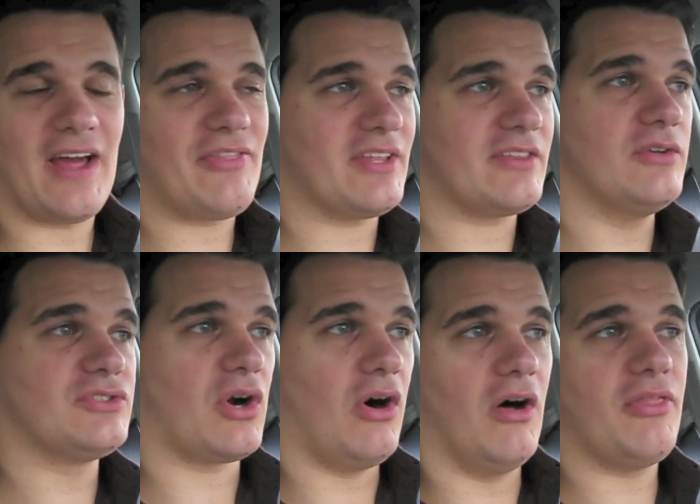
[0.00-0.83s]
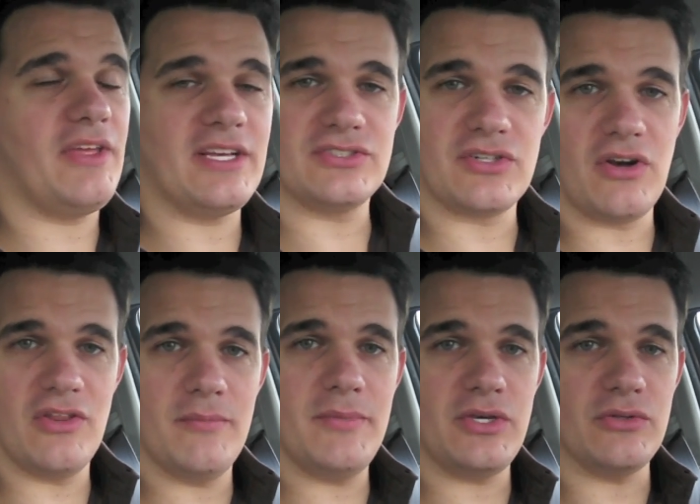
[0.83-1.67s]
I think those are all things that are on
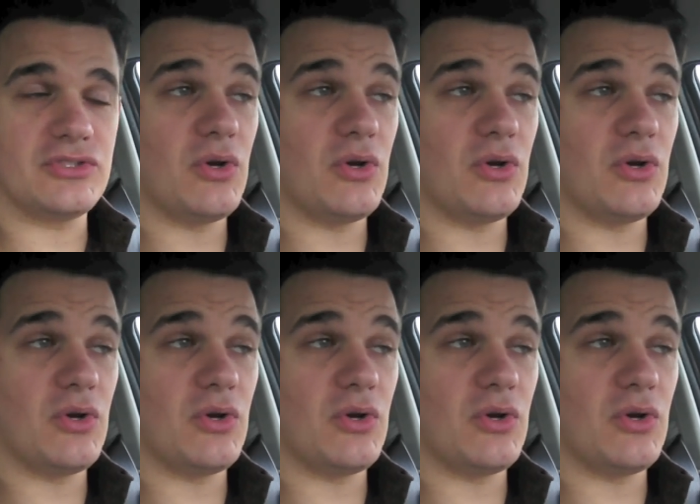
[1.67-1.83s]
the menu.